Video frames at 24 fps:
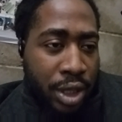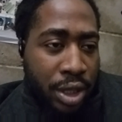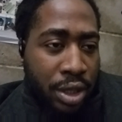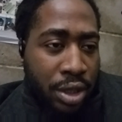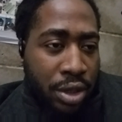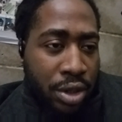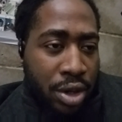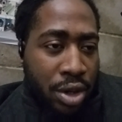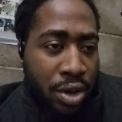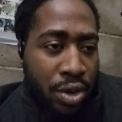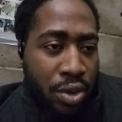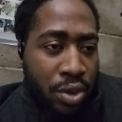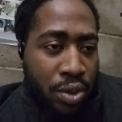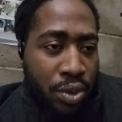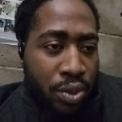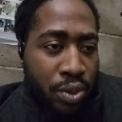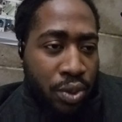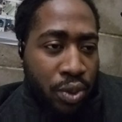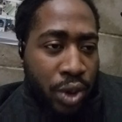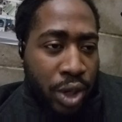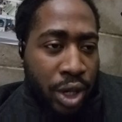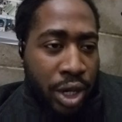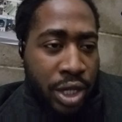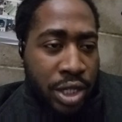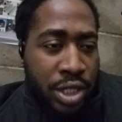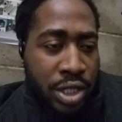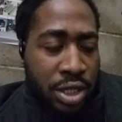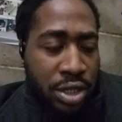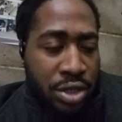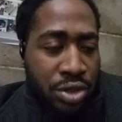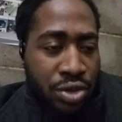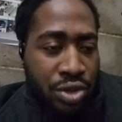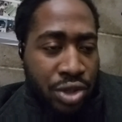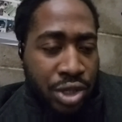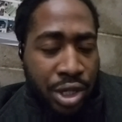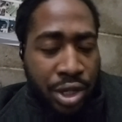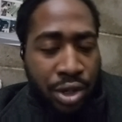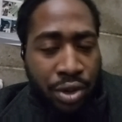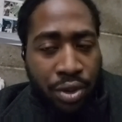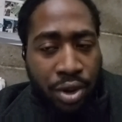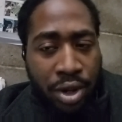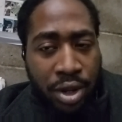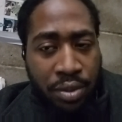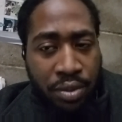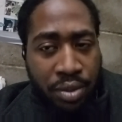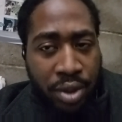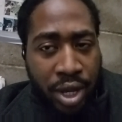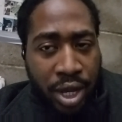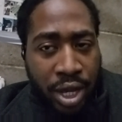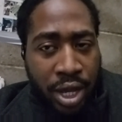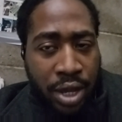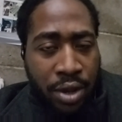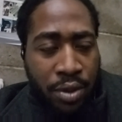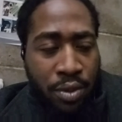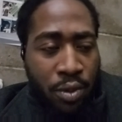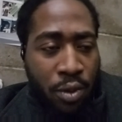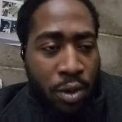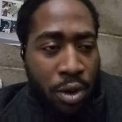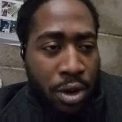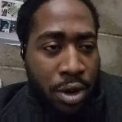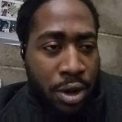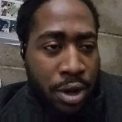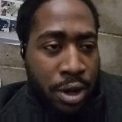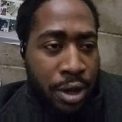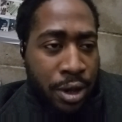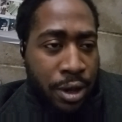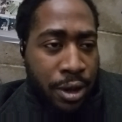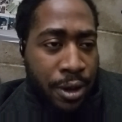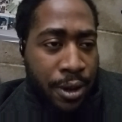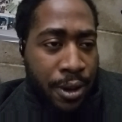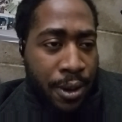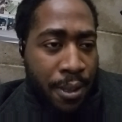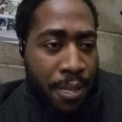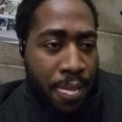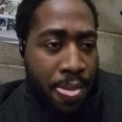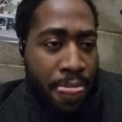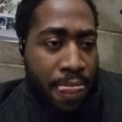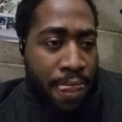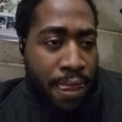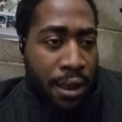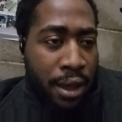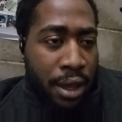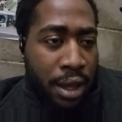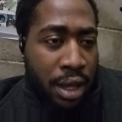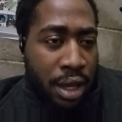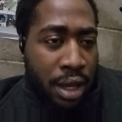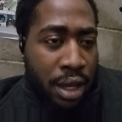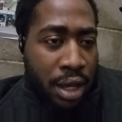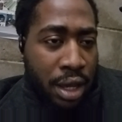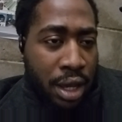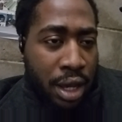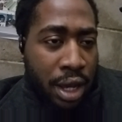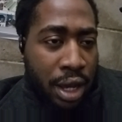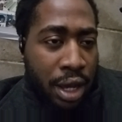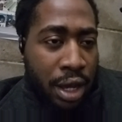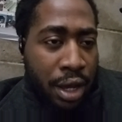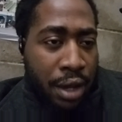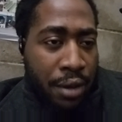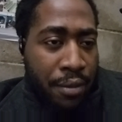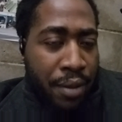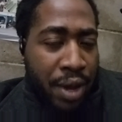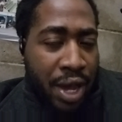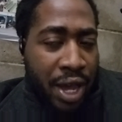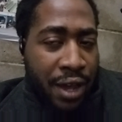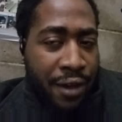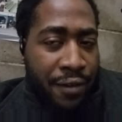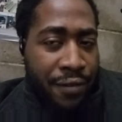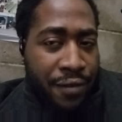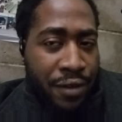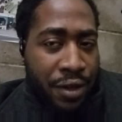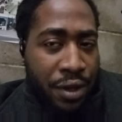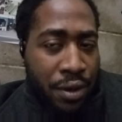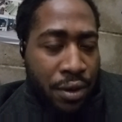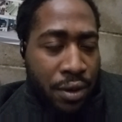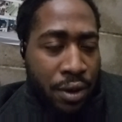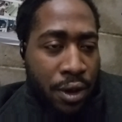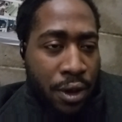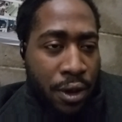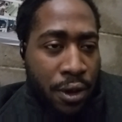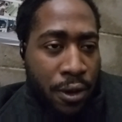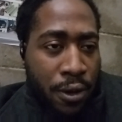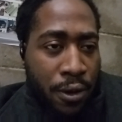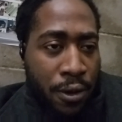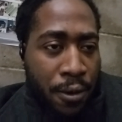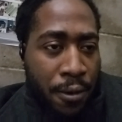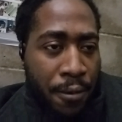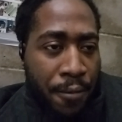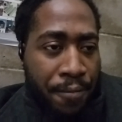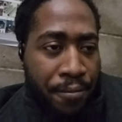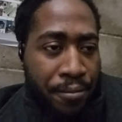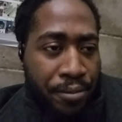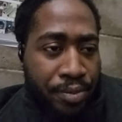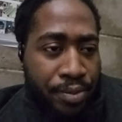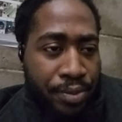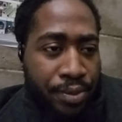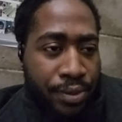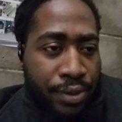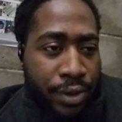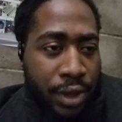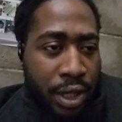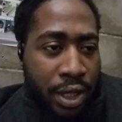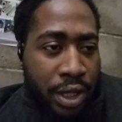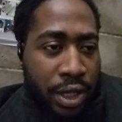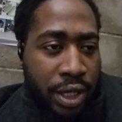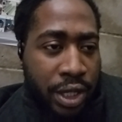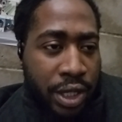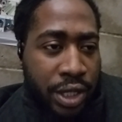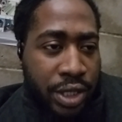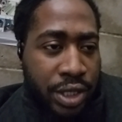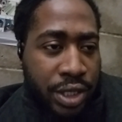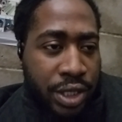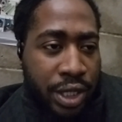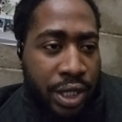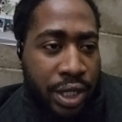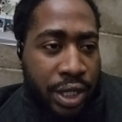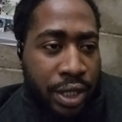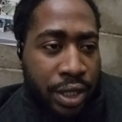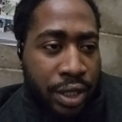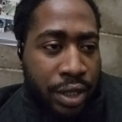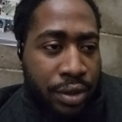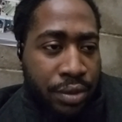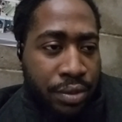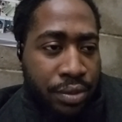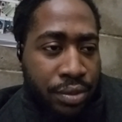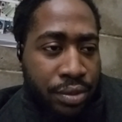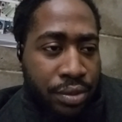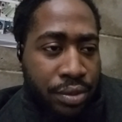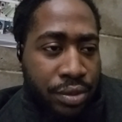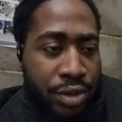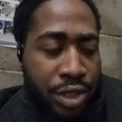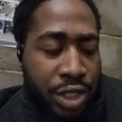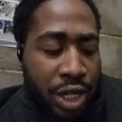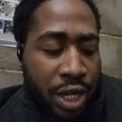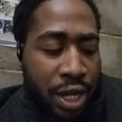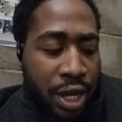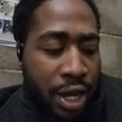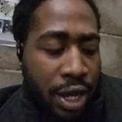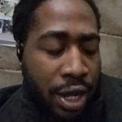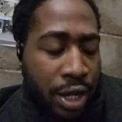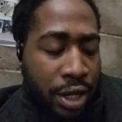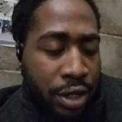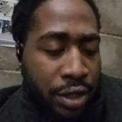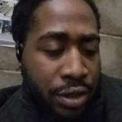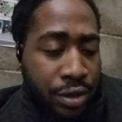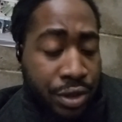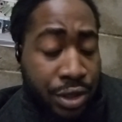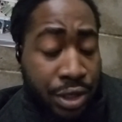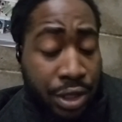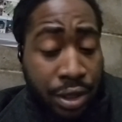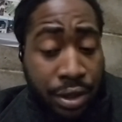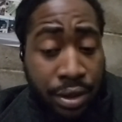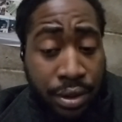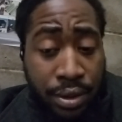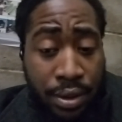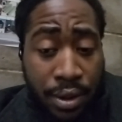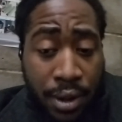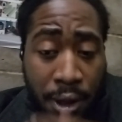You know, with us losing, Green Bay won by a field goal against Chicago. So